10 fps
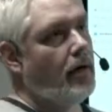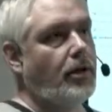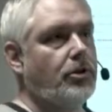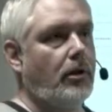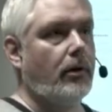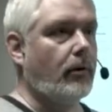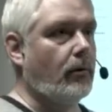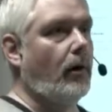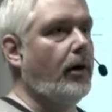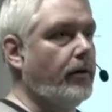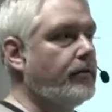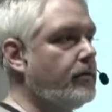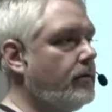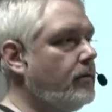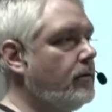actually
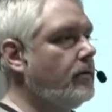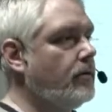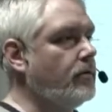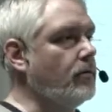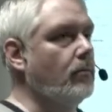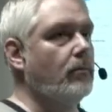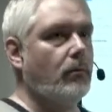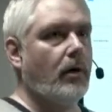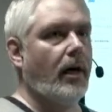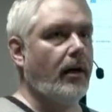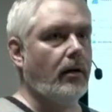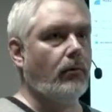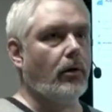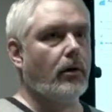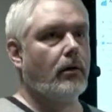requires some
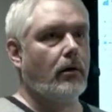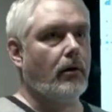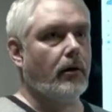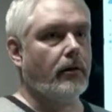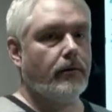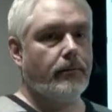handiwork on it.